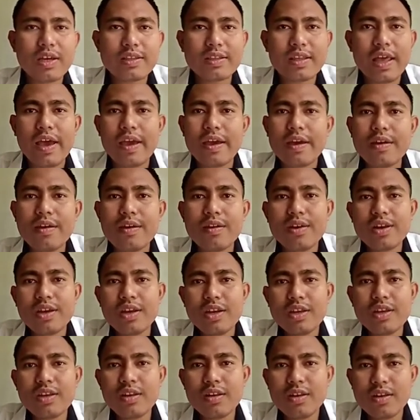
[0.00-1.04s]
tiger
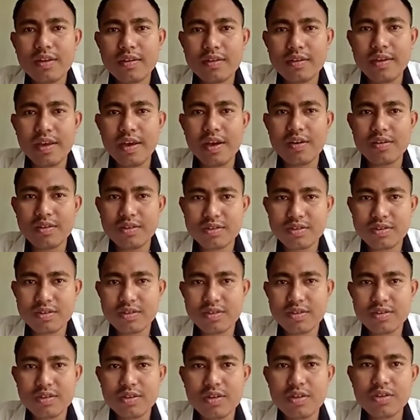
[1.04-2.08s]
eat deers.
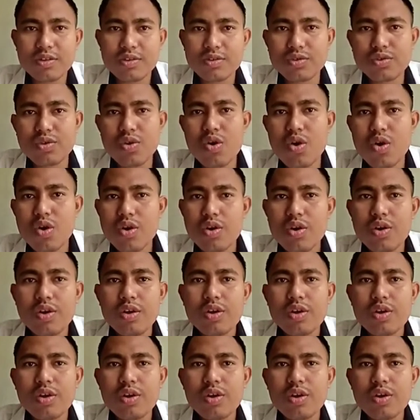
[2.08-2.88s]
So